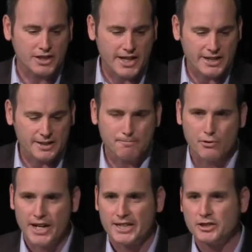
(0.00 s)
of Canadian
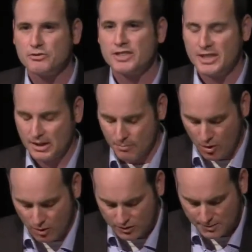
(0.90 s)
brands you see in the
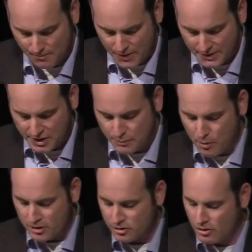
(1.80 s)
malls, just
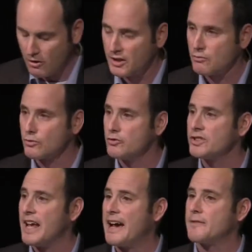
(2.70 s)
bought Charlotte
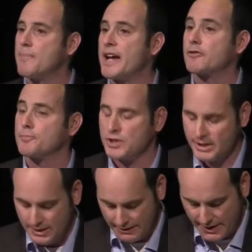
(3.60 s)
Russe out of
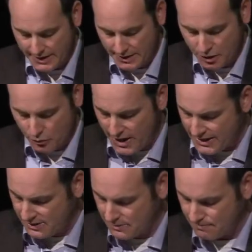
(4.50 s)
bankruptcy in the
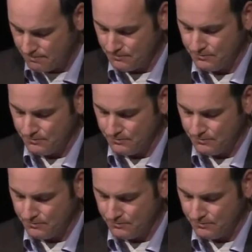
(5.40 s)
US.